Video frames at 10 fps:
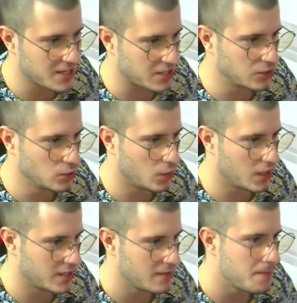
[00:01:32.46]
cool
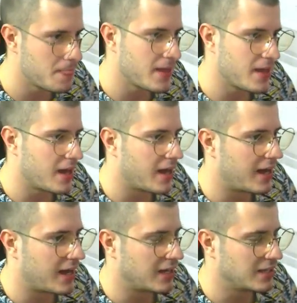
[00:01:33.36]
one.
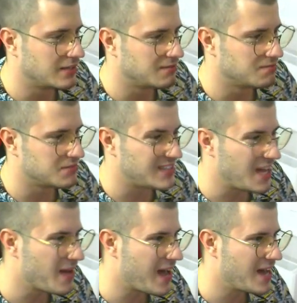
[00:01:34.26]

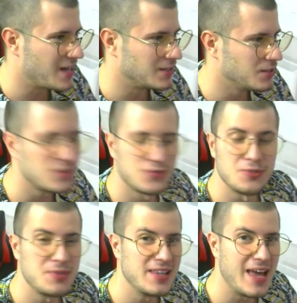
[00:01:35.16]
Somehow looks for
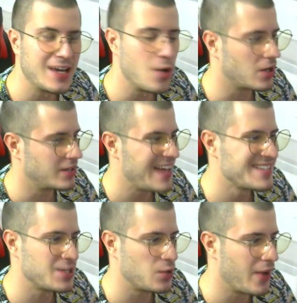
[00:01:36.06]
me like a
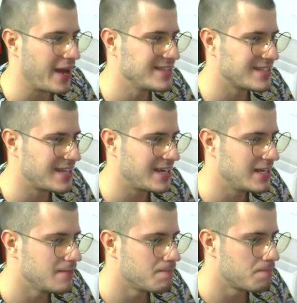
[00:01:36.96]
classic Wayne
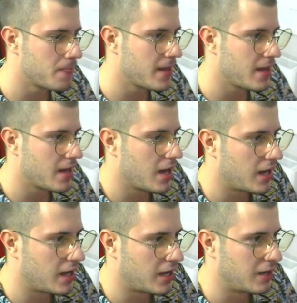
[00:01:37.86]
skin,
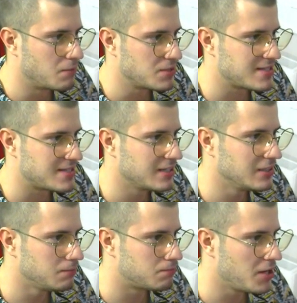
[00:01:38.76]
but still
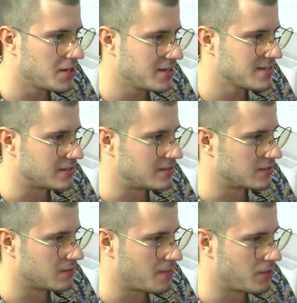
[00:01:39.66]
pretty decent in
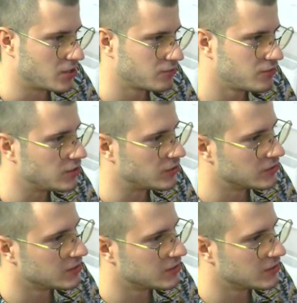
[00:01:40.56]
my point of view.